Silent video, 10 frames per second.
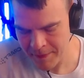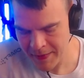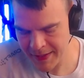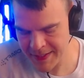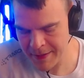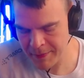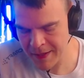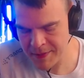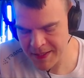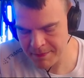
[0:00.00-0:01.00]
And
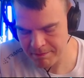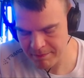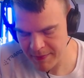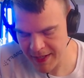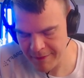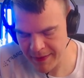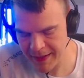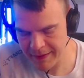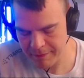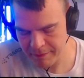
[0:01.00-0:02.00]
sometimes I
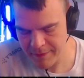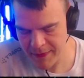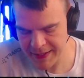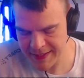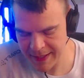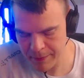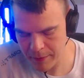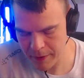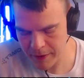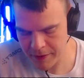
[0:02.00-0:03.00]
find things that
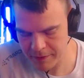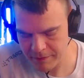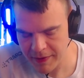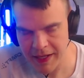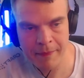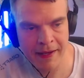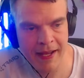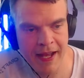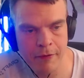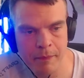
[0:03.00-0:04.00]
work. I mean,
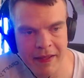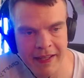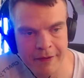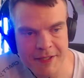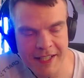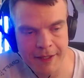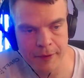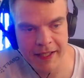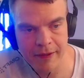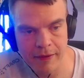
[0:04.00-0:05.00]
I would be interested to
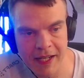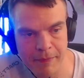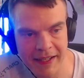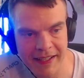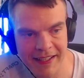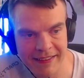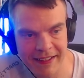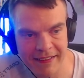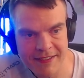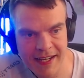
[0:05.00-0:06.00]
hear anybody in
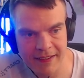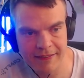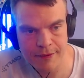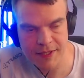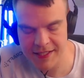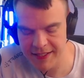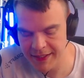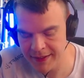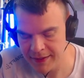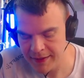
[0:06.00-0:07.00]
the chat to
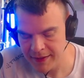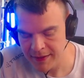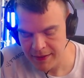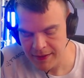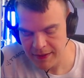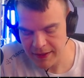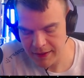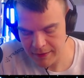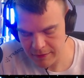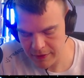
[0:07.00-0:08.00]
see,
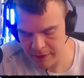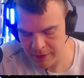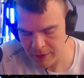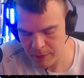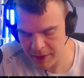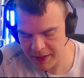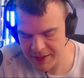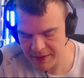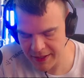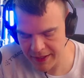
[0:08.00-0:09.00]
like, what
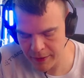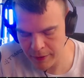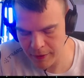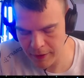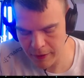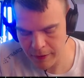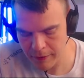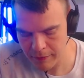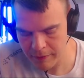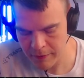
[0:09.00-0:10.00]
is like your
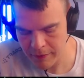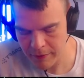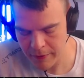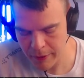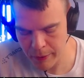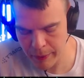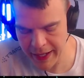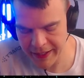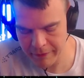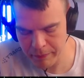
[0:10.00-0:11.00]

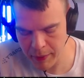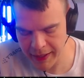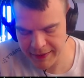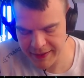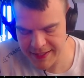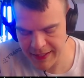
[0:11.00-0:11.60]
creative practice?